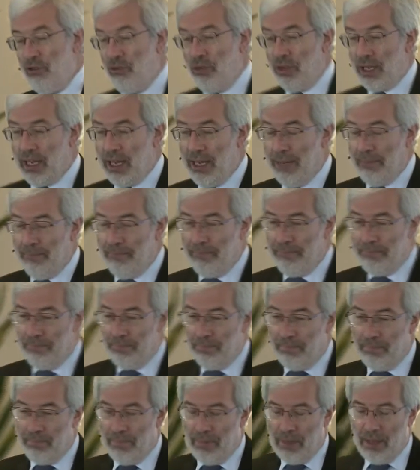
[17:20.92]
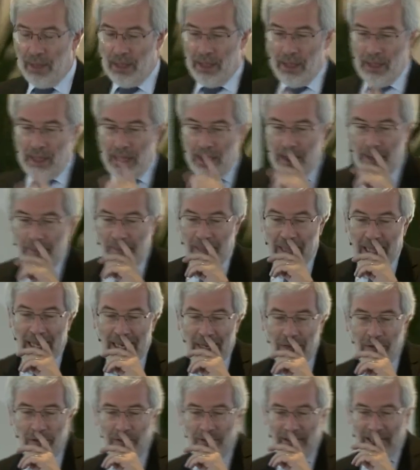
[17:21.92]
to come. But
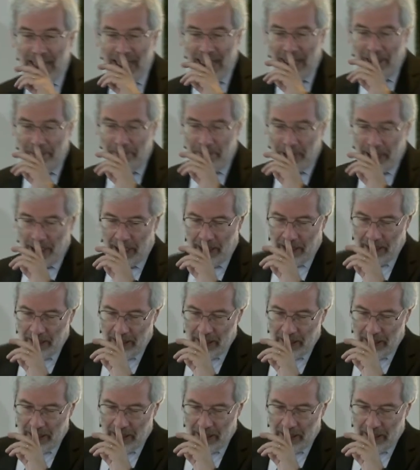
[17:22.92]
then you tell me,